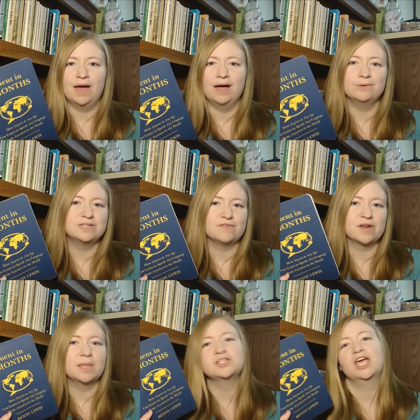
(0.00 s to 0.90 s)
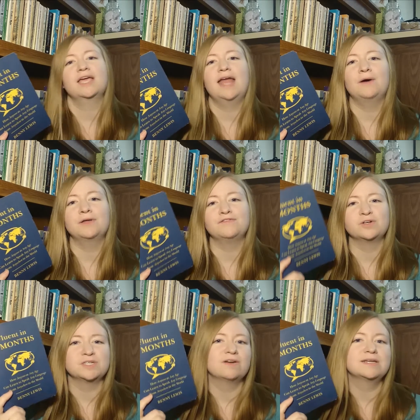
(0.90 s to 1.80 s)
I would definitely check it out if
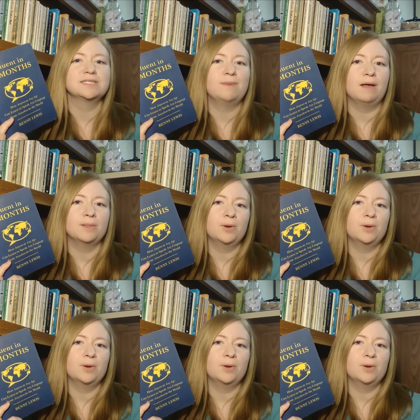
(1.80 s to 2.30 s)
you're serious about